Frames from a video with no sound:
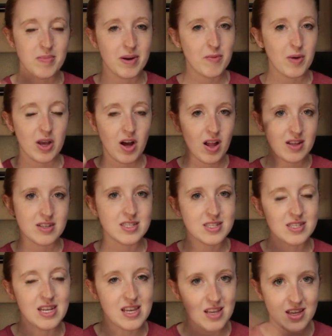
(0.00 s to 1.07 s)
but we call it a
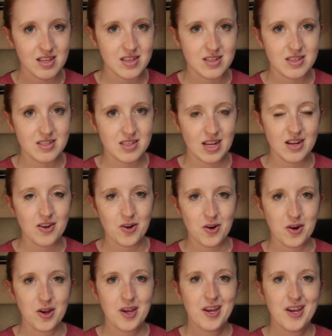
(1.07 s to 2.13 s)
sneaky
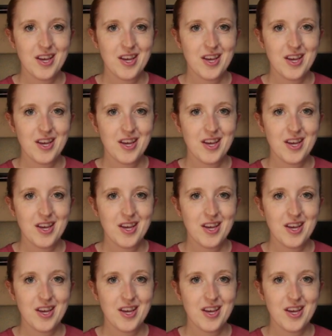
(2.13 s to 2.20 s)
standard.